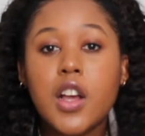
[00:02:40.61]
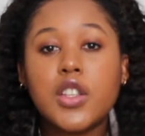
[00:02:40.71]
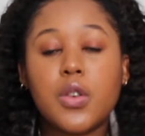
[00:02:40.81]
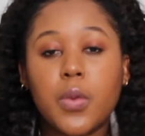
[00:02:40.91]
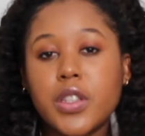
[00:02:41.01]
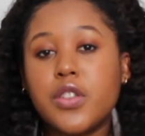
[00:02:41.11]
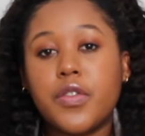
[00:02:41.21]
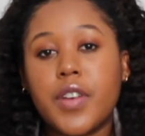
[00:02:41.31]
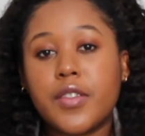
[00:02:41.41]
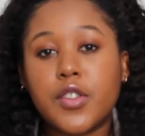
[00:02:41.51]
So once you
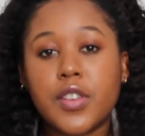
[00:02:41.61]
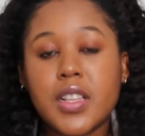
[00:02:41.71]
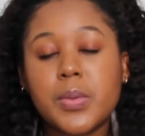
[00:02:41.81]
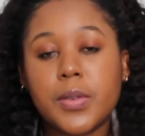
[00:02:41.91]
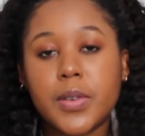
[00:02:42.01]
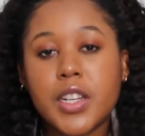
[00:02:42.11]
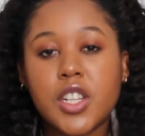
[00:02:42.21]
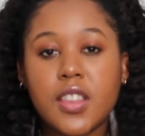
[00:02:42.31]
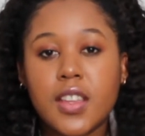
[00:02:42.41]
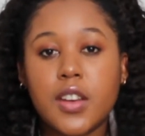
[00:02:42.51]
found your
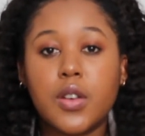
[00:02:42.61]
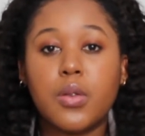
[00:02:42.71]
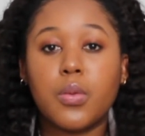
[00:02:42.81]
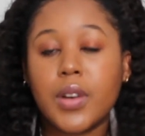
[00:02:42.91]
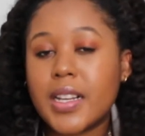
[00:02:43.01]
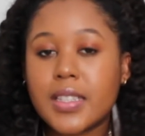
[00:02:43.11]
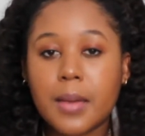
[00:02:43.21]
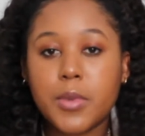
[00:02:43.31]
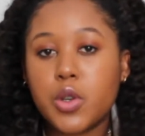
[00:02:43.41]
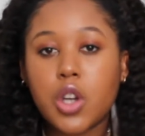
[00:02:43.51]
inspiration, then you next
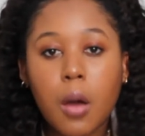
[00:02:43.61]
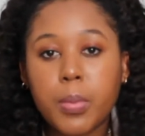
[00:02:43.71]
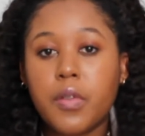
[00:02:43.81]
time you shop,